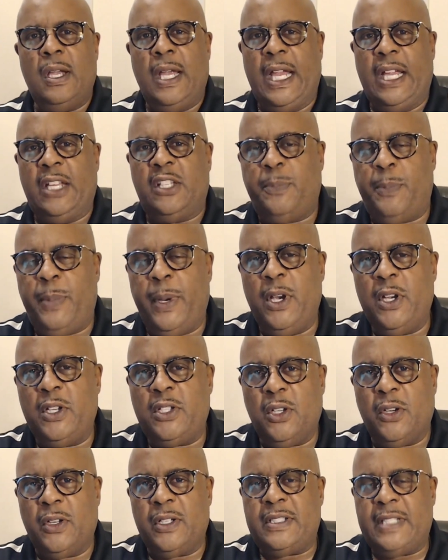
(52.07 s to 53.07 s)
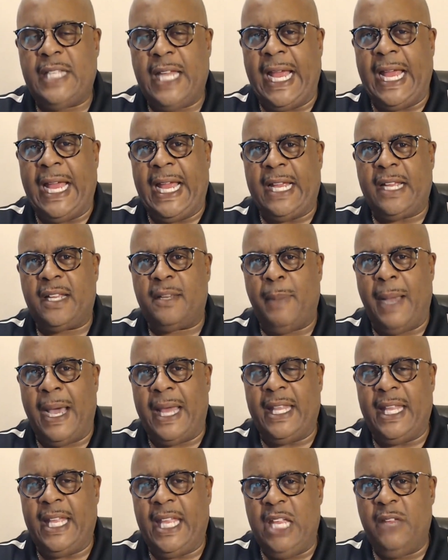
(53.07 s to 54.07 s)
A spiritual attack
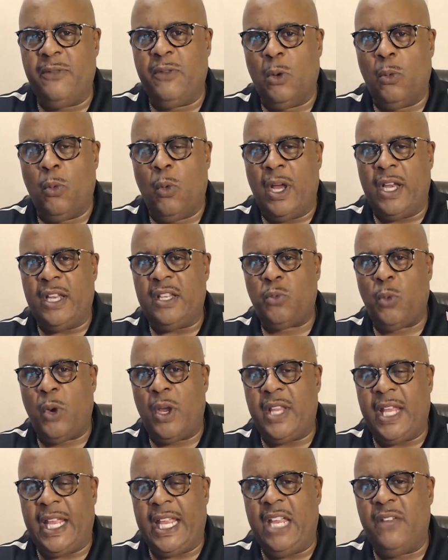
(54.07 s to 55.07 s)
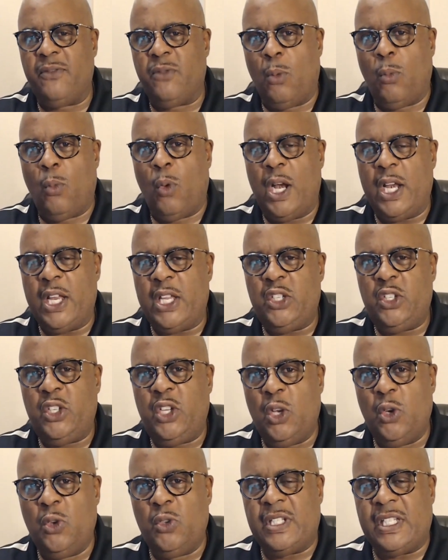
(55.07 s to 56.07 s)
by the evil one is where the evil one
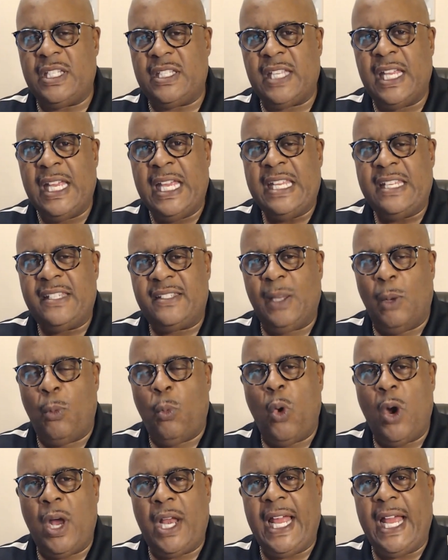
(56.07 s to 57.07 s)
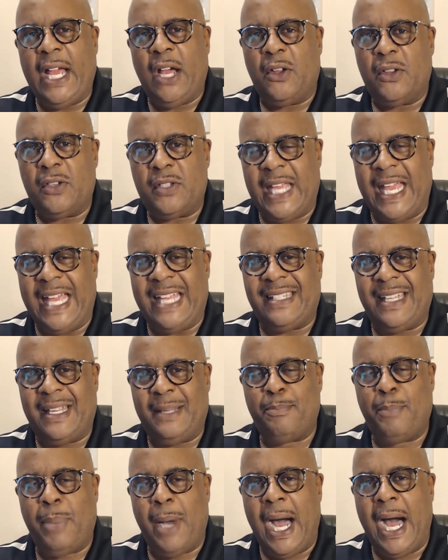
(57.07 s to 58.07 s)
uses someone else as
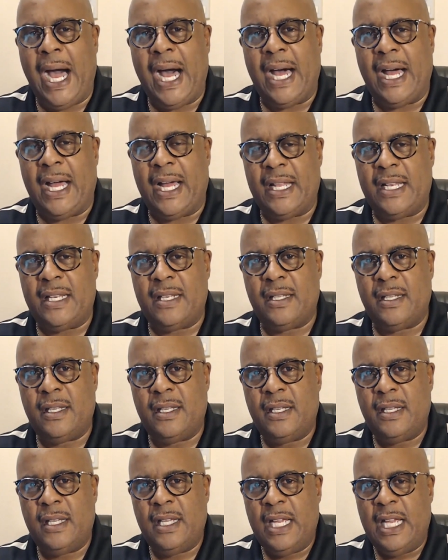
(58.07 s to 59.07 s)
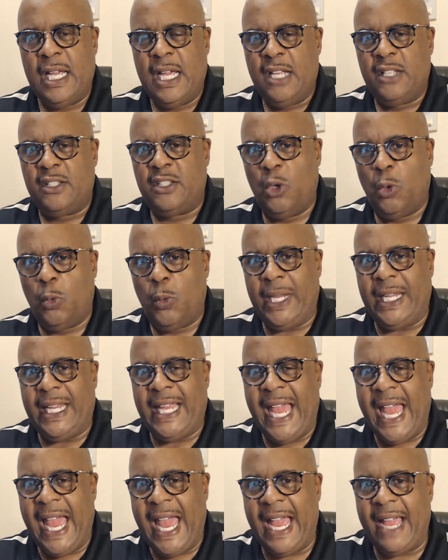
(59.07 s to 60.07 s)
a pawn to
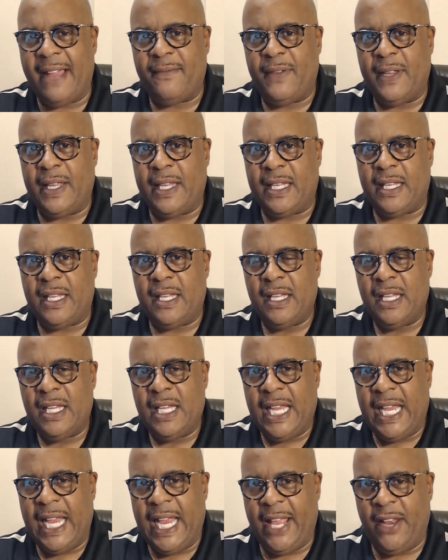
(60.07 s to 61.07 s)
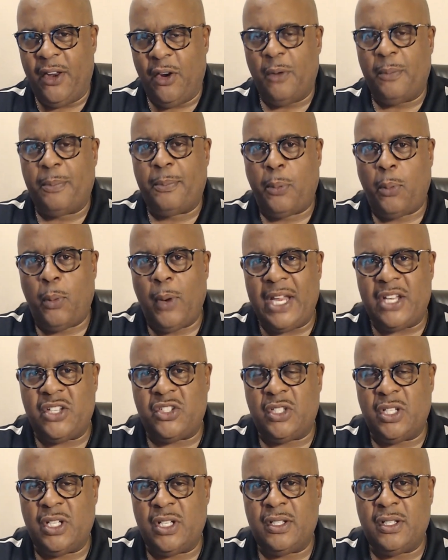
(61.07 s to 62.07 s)
wreak havoc and
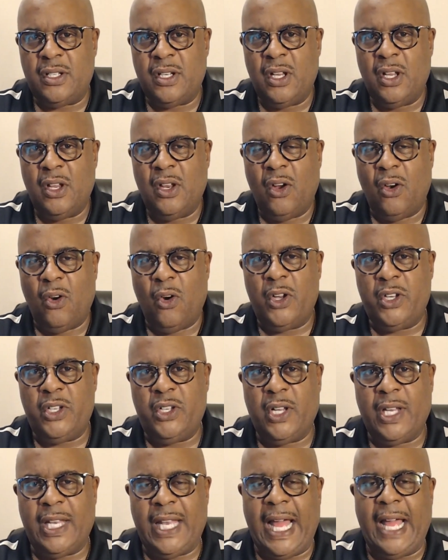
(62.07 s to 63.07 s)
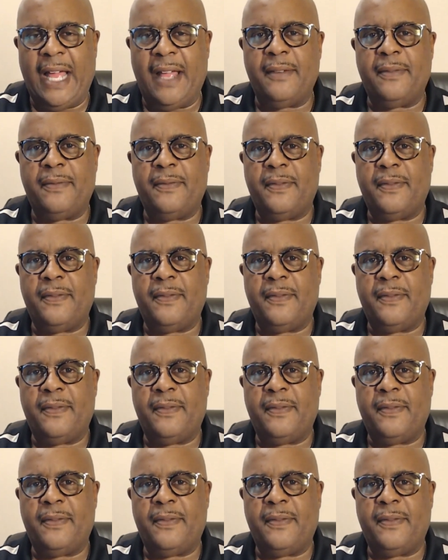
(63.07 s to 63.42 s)
oppression on your life.